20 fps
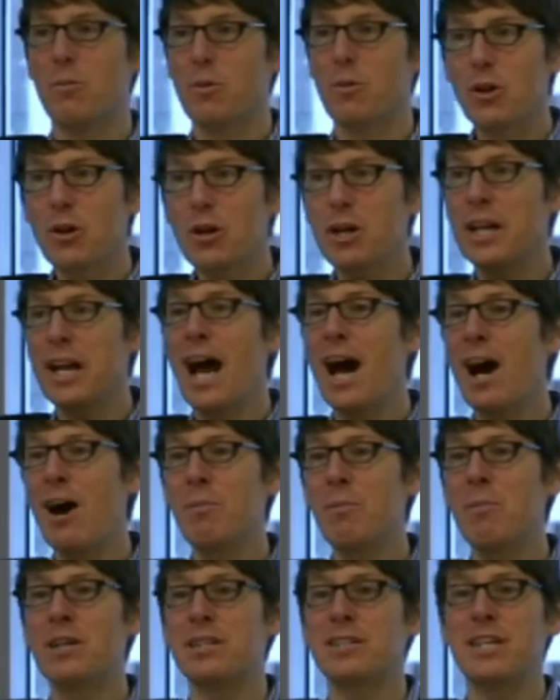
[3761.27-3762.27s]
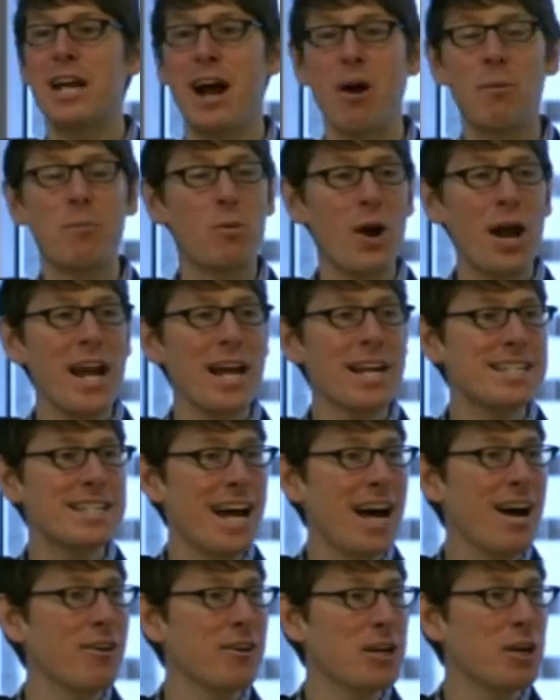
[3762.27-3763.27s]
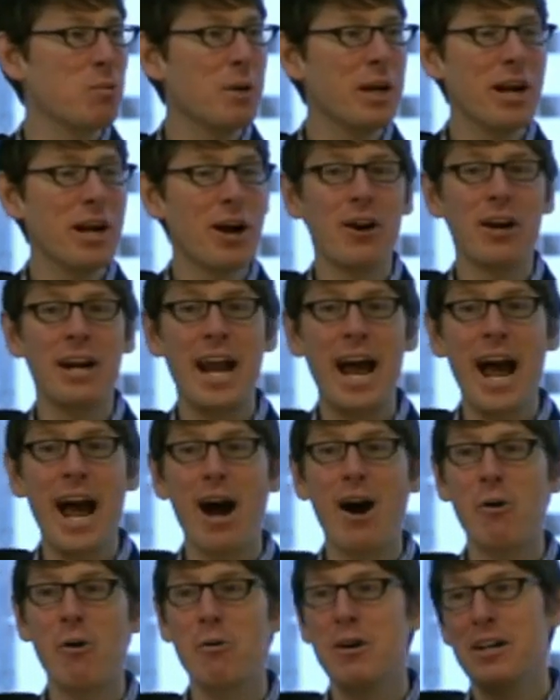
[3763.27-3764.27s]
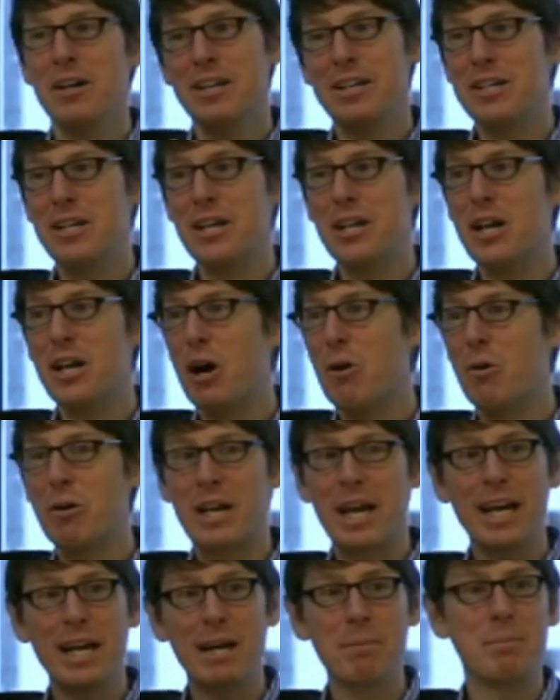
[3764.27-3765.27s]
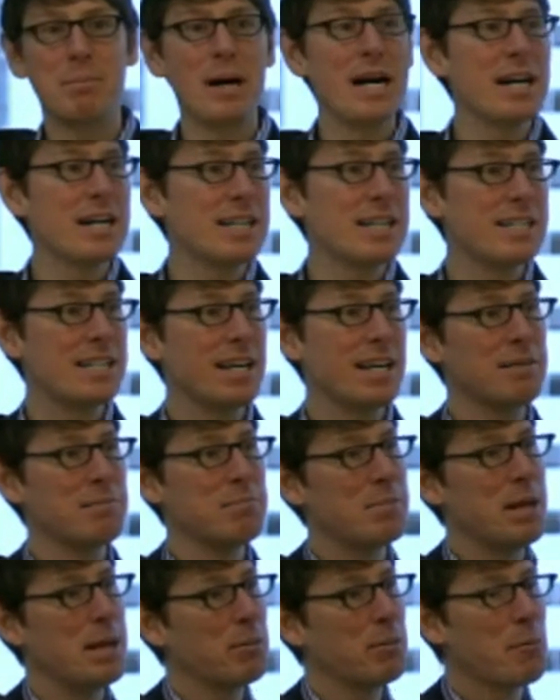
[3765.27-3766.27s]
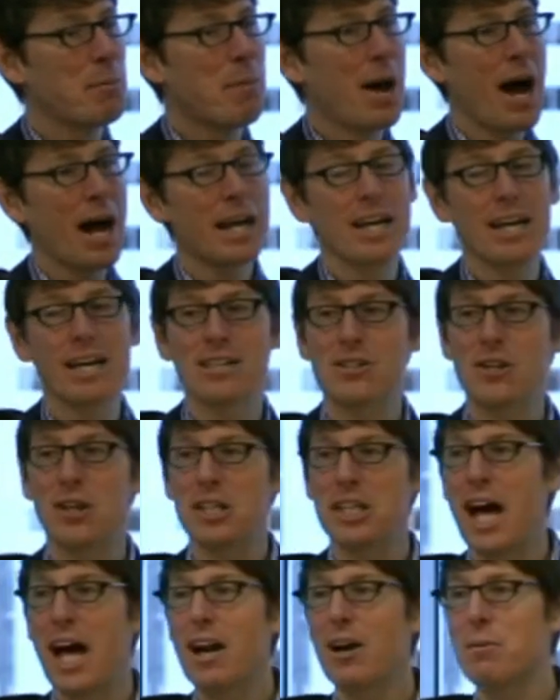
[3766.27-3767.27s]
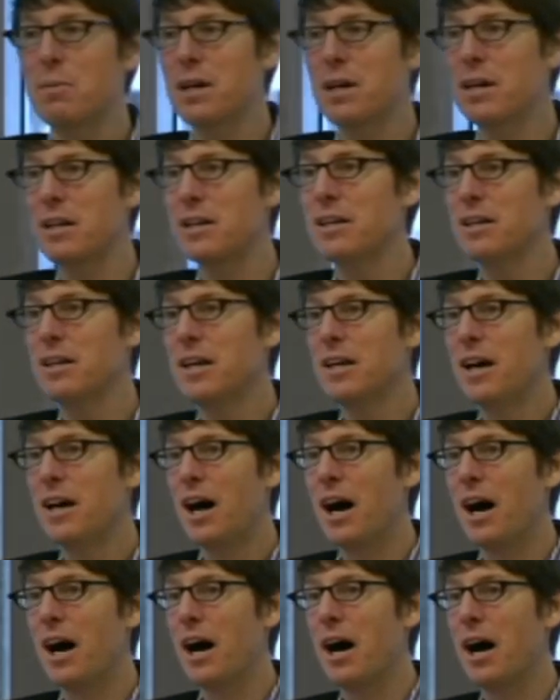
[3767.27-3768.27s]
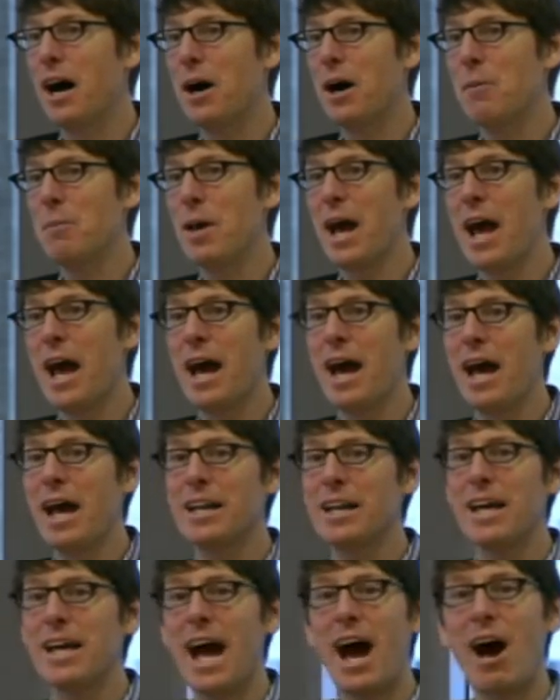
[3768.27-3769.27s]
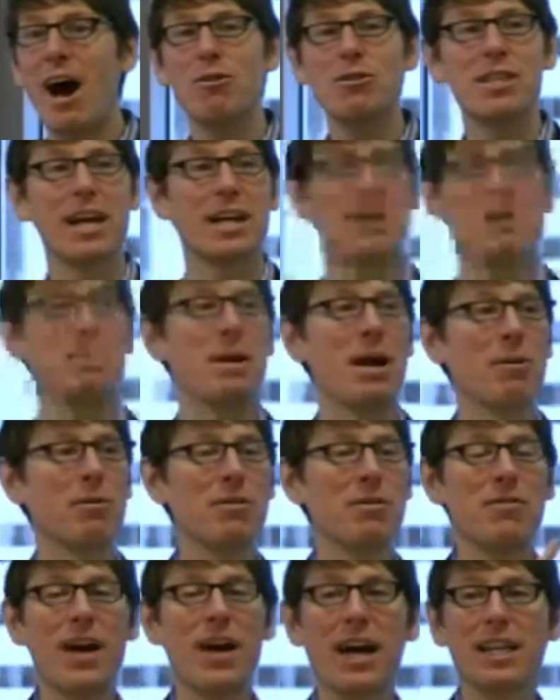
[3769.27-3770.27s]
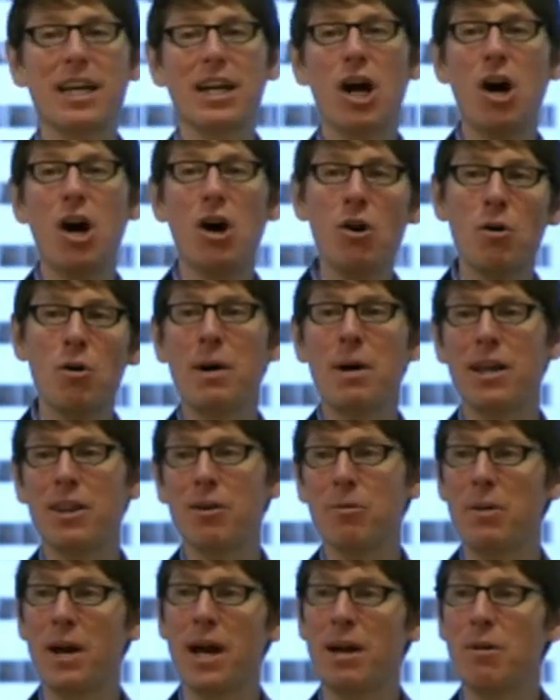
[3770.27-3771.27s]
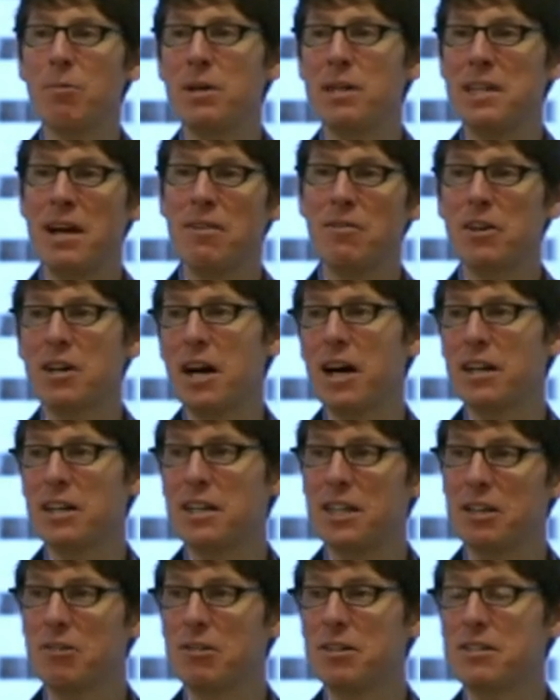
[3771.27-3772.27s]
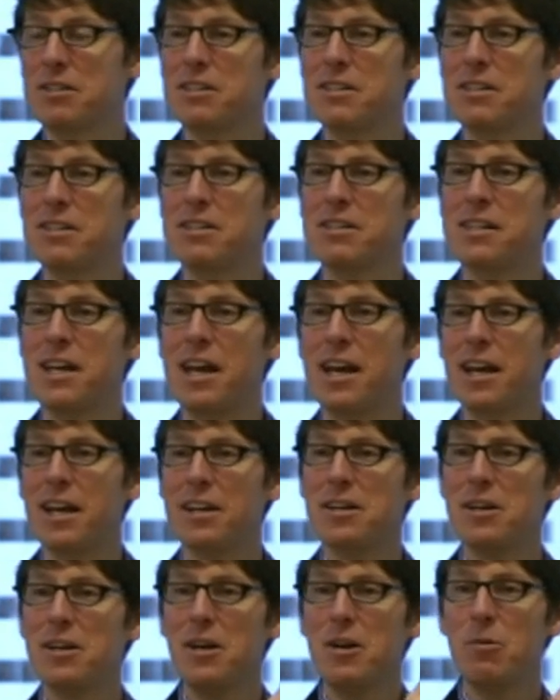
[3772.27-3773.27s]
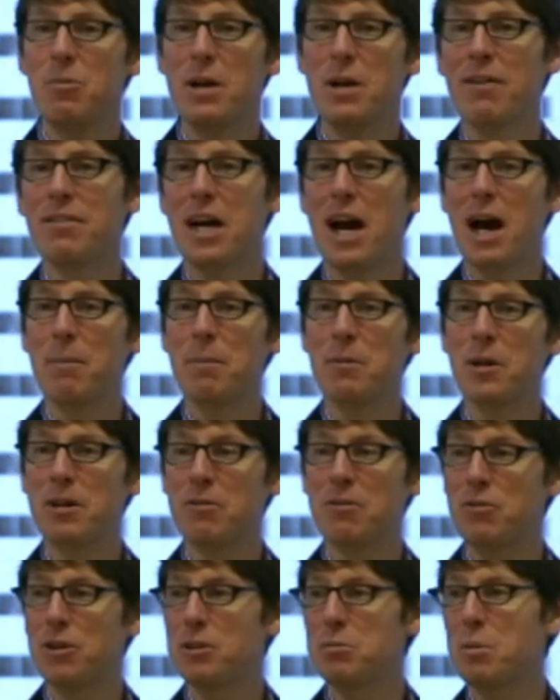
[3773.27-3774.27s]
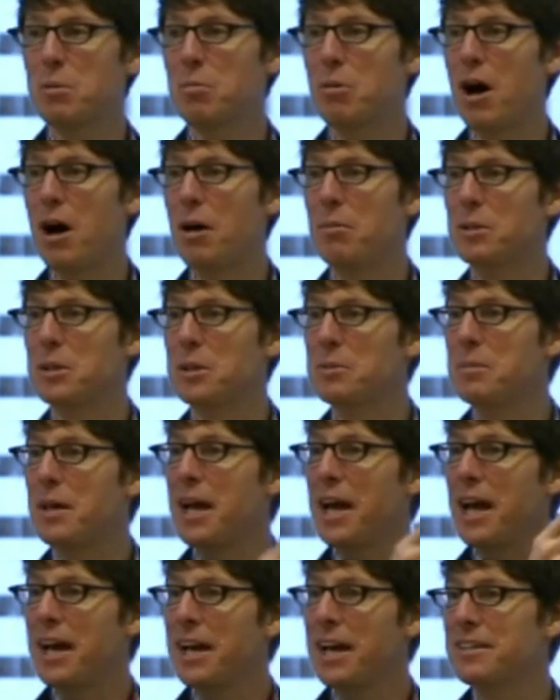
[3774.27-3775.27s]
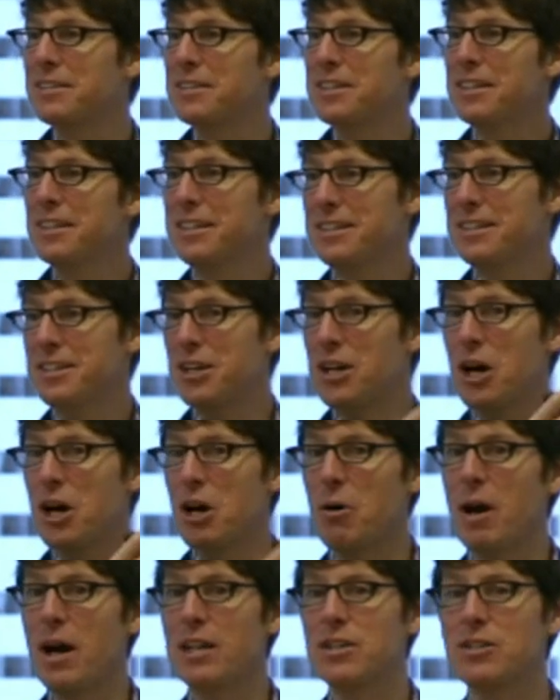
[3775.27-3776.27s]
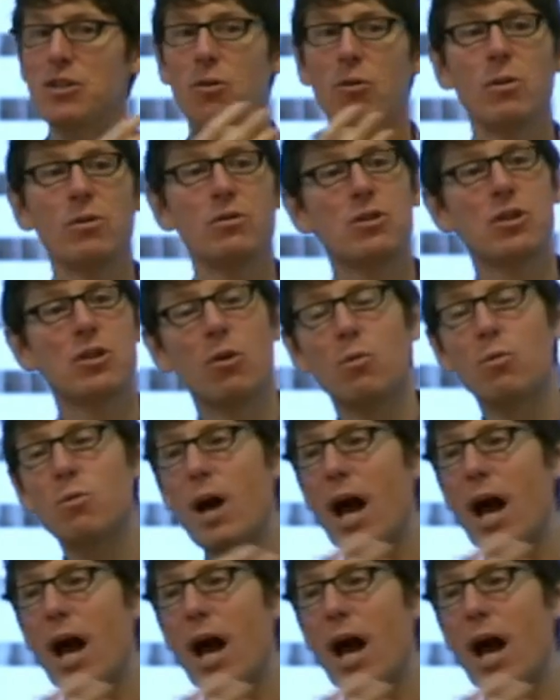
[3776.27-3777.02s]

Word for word: look at how much our brand is out here. We are now, you know, getting buzz and people are mocking us on Letterman. Um, and how is that compared with the fact that, oh, by the way, we never got clearances and we have a copyright infringement problem and, you know, and so, so